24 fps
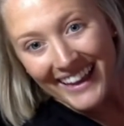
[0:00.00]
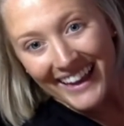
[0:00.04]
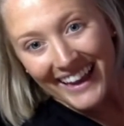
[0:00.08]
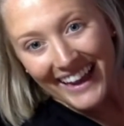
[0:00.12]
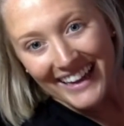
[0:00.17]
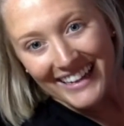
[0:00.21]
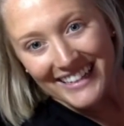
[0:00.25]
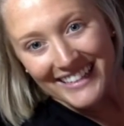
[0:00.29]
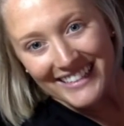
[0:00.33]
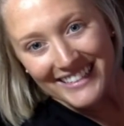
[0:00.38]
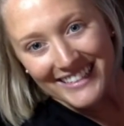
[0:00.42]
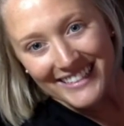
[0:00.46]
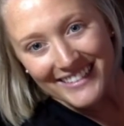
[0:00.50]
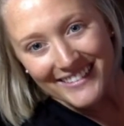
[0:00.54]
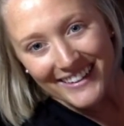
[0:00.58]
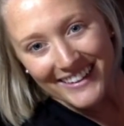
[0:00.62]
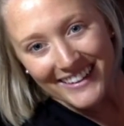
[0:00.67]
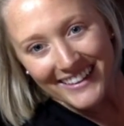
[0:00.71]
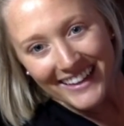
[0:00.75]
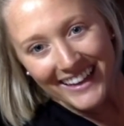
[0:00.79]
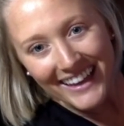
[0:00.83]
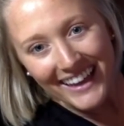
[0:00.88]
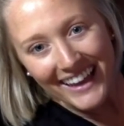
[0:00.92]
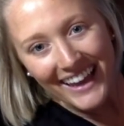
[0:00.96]
and just
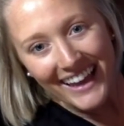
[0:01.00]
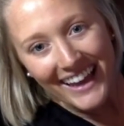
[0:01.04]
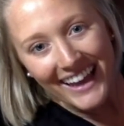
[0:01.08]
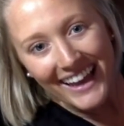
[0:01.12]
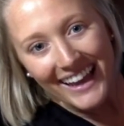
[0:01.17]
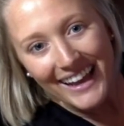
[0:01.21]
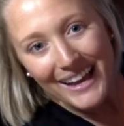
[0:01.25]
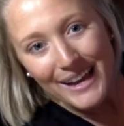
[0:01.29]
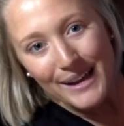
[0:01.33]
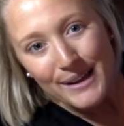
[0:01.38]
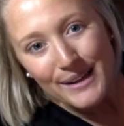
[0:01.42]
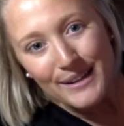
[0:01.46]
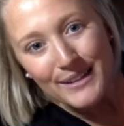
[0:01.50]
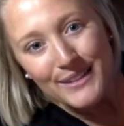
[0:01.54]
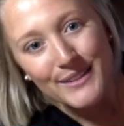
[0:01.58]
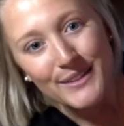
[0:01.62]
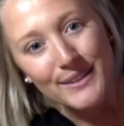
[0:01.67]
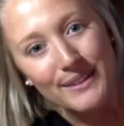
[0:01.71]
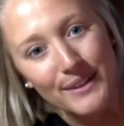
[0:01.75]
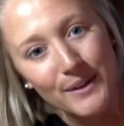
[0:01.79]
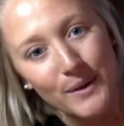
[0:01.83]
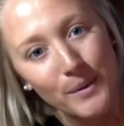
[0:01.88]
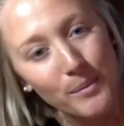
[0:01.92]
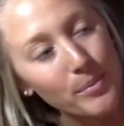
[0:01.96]
quickly do a
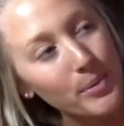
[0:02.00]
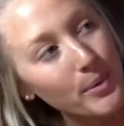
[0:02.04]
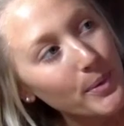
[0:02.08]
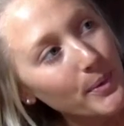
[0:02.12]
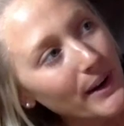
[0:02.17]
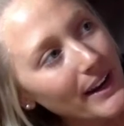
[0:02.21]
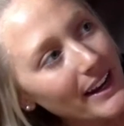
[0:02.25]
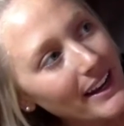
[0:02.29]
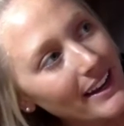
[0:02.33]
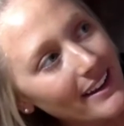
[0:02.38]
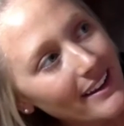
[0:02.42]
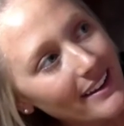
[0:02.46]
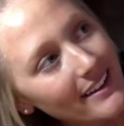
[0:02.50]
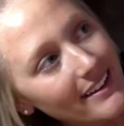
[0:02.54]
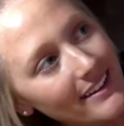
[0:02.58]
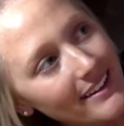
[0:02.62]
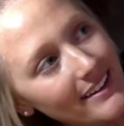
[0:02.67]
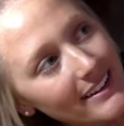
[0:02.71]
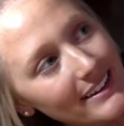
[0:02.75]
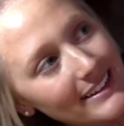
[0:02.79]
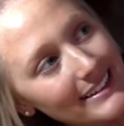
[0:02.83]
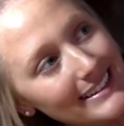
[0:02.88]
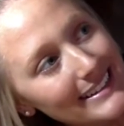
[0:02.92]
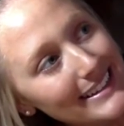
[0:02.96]
little prick.
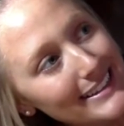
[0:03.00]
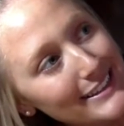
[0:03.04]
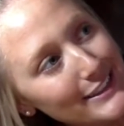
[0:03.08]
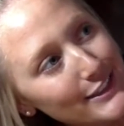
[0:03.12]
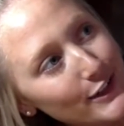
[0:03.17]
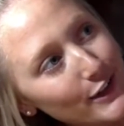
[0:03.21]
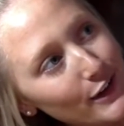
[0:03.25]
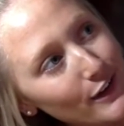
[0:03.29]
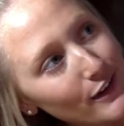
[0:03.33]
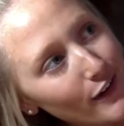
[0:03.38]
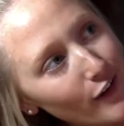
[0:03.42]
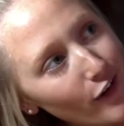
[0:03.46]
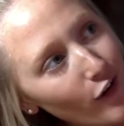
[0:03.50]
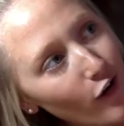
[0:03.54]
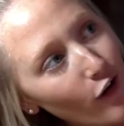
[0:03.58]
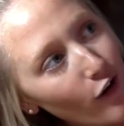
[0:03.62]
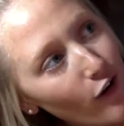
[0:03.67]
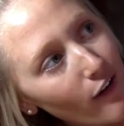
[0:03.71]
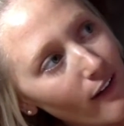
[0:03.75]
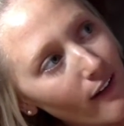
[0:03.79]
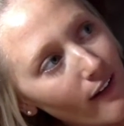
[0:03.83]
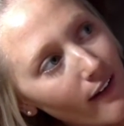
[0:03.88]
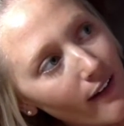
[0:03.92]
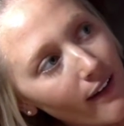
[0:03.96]
Doesn't hurt at
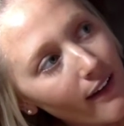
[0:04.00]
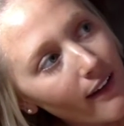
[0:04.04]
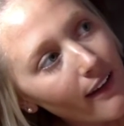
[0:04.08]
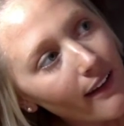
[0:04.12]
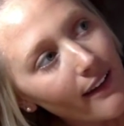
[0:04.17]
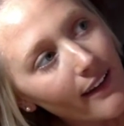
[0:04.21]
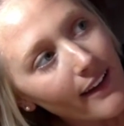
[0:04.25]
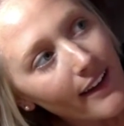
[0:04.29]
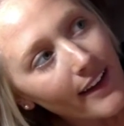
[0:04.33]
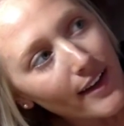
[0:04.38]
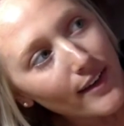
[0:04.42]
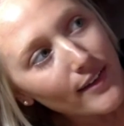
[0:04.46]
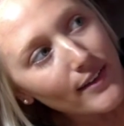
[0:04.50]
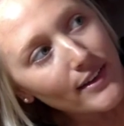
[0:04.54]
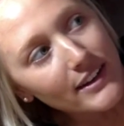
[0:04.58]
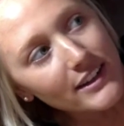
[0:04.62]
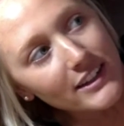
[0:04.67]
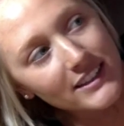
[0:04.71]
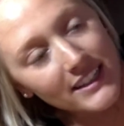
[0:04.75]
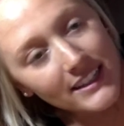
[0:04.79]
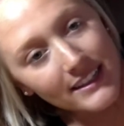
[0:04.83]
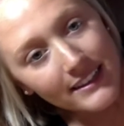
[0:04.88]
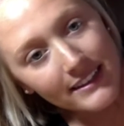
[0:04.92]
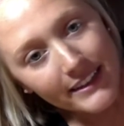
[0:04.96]
all.
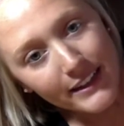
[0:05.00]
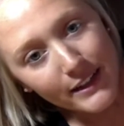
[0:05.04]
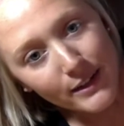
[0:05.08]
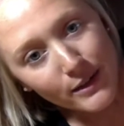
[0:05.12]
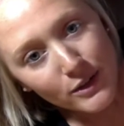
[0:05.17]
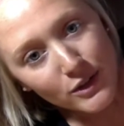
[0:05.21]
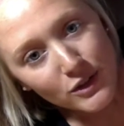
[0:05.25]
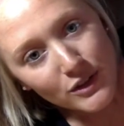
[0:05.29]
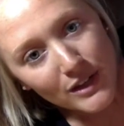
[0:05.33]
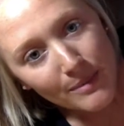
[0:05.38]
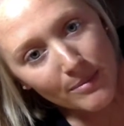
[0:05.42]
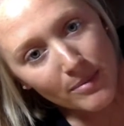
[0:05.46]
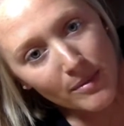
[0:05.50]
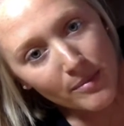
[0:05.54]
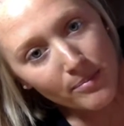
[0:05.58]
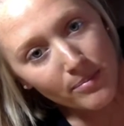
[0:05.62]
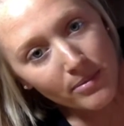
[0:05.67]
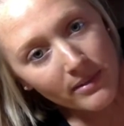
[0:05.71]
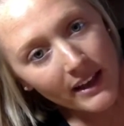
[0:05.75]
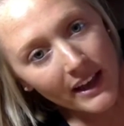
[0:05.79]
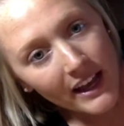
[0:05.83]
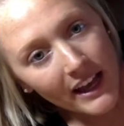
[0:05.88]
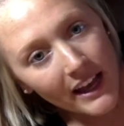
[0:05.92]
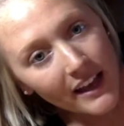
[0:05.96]
Just a little drop of
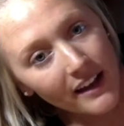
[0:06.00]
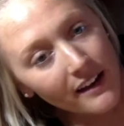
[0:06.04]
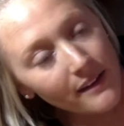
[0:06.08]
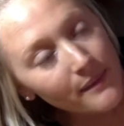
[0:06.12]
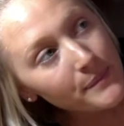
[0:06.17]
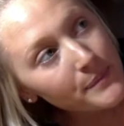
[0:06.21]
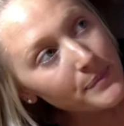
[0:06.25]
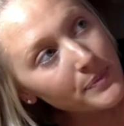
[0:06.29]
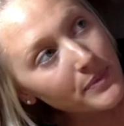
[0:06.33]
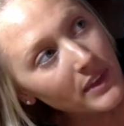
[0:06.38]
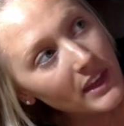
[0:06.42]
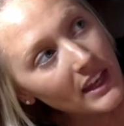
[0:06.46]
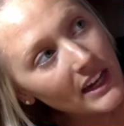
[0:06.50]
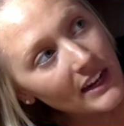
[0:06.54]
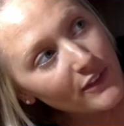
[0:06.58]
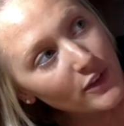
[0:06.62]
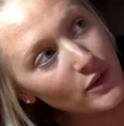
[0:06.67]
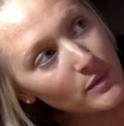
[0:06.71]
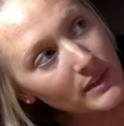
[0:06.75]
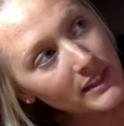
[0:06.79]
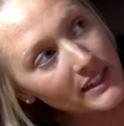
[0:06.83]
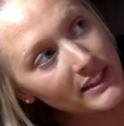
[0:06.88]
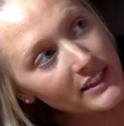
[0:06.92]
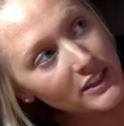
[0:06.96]
blood. And if you
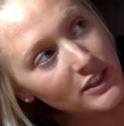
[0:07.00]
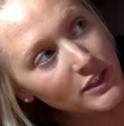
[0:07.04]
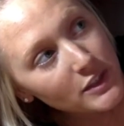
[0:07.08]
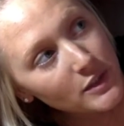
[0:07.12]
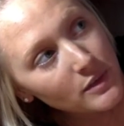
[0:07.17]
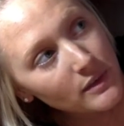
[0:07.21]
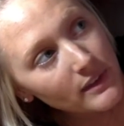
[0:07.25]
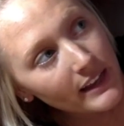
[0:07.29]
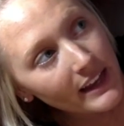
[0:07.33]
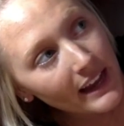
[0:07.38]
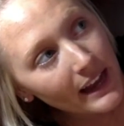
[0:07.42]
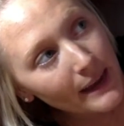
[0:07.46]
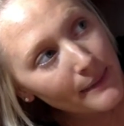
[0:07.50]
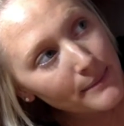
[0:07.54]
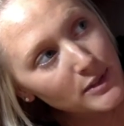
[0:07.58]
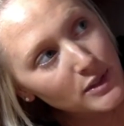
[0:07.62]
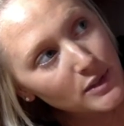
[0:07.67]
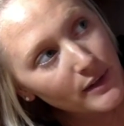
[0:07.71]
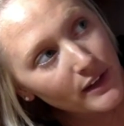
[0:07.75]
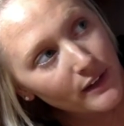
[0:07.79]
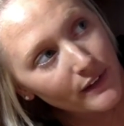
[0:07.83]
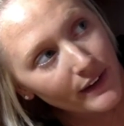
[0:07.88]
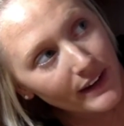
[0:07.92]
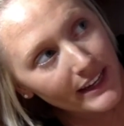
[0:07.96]
need to, like I'm
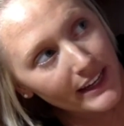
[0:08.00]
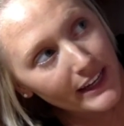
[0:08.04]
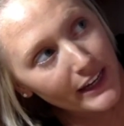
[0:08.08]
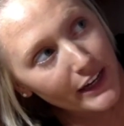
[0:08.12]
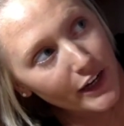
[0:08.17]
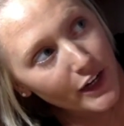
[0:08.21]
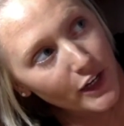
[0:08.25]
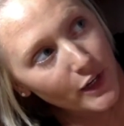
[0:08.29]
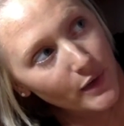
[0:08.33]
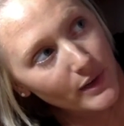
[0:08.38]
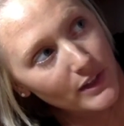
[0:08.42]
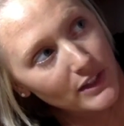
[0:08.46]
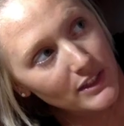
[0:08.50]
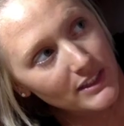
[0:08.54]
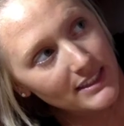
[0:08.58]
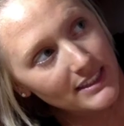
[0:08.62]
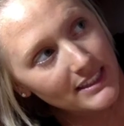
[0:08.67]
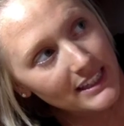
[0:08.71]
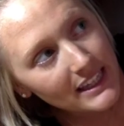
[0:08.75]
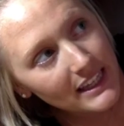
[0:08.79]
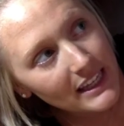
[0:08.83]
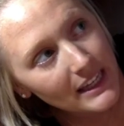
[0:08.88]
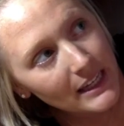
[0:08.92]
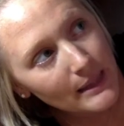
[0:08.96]
doing right here, you can just
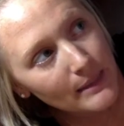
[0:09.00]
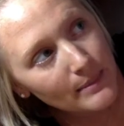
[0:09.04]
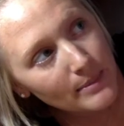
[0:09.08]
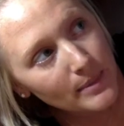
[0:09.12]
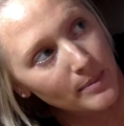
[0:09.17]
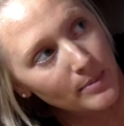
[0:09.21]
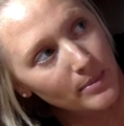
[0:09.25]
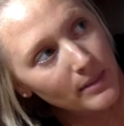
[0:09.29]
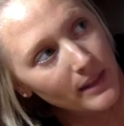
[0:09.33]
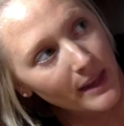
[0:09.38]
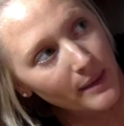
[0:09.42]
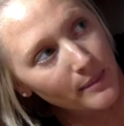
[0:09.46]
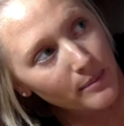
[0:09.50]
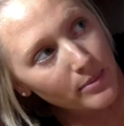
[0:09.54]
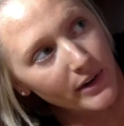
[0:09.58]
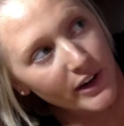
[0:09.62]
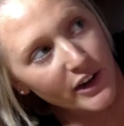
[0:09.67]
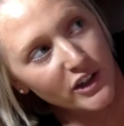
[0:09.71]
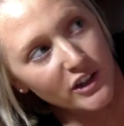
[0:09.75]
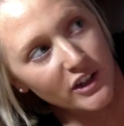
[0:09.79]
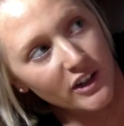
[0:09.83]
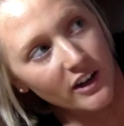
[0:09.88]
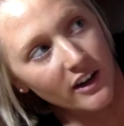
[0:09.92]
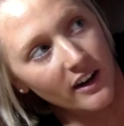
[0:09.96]
keep applying
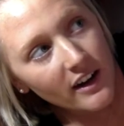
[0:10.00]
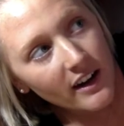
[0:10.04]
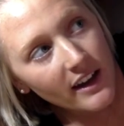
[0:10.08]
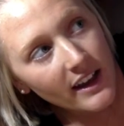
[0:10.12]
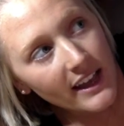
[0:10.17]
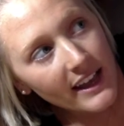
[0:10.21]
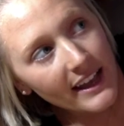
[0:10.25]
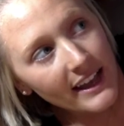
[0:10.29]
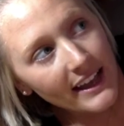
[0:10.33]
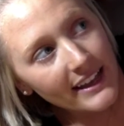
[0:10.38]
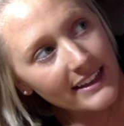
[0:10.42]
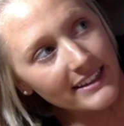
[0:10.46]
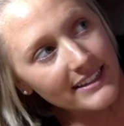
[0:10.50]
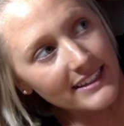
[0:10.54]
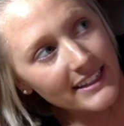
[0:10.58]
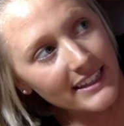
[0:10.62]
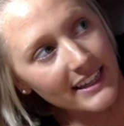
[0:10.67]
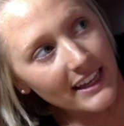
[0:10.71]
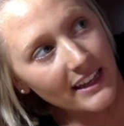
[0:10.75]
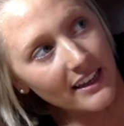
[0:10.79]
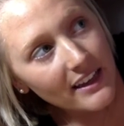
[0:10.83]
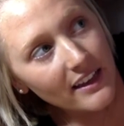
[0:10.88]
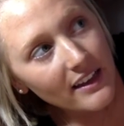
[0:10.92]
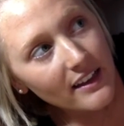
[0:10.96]
pressure to
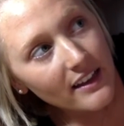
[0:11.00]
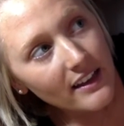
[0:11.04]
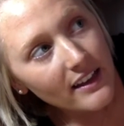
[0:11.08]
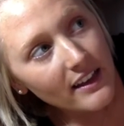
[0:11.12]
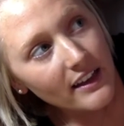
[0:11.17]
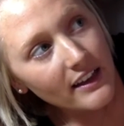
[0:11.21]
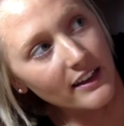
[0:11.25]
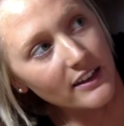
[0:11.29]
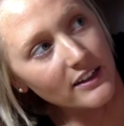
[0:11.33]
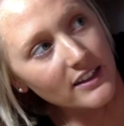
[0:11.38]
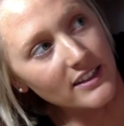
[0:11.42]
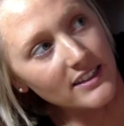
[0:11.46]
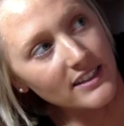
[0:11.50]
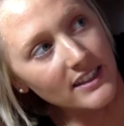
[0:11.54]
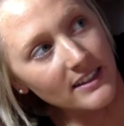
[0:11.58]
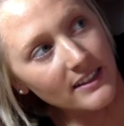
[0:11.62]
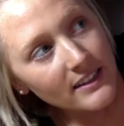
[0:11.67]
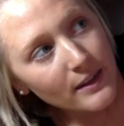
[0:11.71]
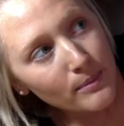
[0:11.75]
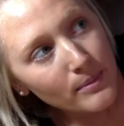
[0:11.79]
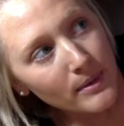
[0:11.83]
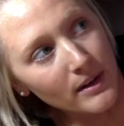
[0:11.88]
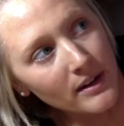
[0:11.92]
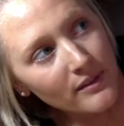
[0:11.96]
get just a
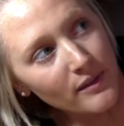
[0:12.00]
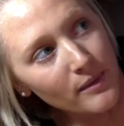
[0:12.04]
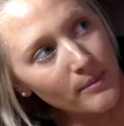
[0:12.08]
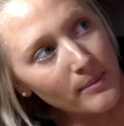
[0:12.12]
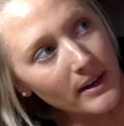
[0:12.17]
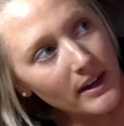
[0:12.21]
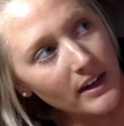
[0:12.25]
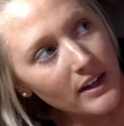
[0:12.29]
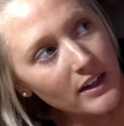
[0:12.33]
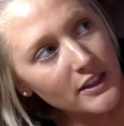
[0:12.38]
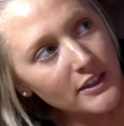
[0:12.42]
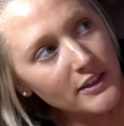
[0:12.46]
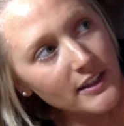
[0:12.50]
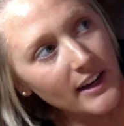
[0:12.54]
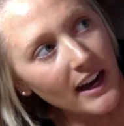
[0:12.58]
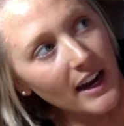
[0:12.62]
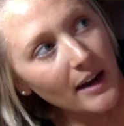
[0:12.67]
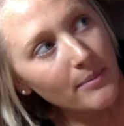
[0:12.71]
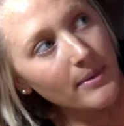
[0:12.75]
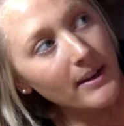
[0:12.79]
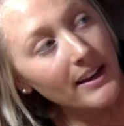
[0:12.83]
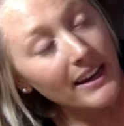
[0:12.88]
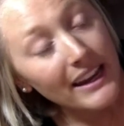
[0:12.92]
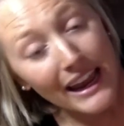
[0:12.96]
little bit of a bigger
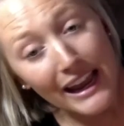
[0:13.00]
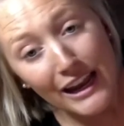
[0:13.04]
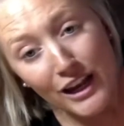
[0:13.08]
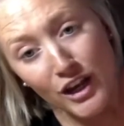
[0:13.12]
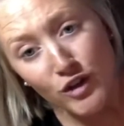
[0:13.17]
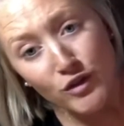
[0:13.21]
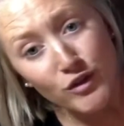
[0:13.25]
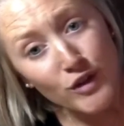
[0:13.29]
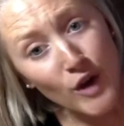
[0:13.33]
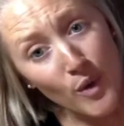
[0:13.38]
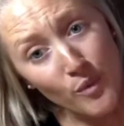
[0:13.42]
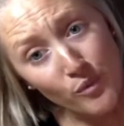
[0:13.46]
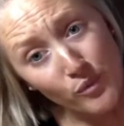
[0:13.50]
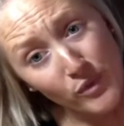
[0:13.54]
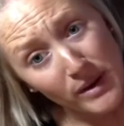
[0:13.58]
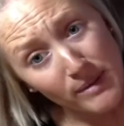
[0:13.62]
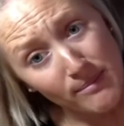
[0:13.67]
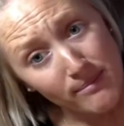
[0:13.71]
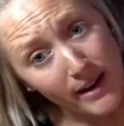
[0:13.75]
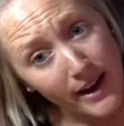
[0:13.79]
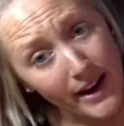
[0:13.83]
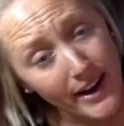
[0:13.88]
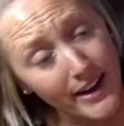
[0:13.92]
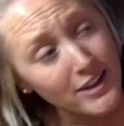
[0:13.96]
drop. Again, you don't need
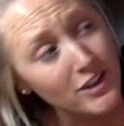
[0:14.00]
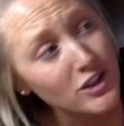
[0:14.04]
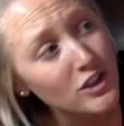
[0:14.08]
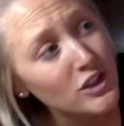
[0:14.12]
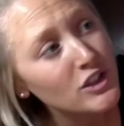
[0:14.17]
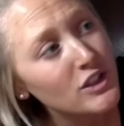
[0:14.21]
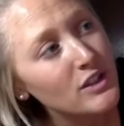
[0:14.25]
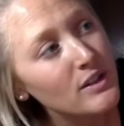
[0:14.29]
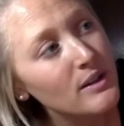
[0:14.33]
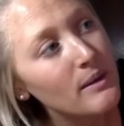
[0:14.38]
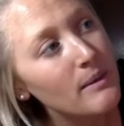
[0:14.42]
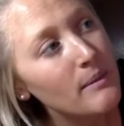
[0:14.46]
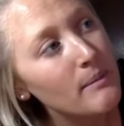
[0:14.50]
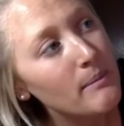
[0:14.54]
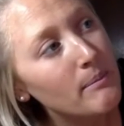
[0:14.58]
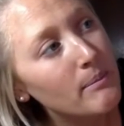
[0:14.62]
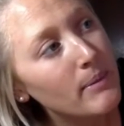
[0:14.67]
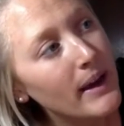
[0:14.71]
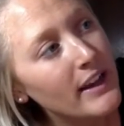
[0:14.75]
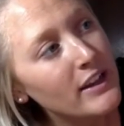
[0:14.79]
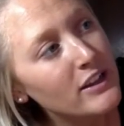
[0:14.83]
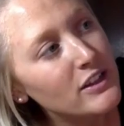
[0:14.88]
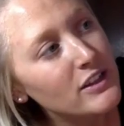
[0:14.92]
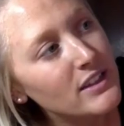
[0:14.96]
much,
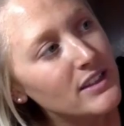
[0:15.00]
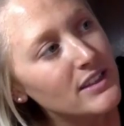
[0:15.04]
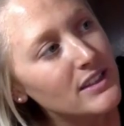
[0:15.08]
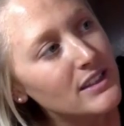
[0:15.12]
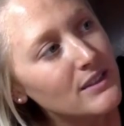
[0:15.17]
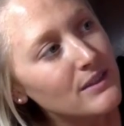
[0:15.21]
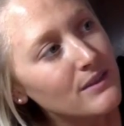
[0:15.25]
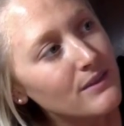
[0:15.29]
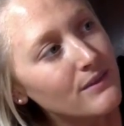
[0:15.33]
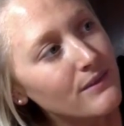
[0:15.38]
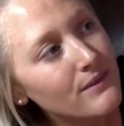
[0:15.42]
but just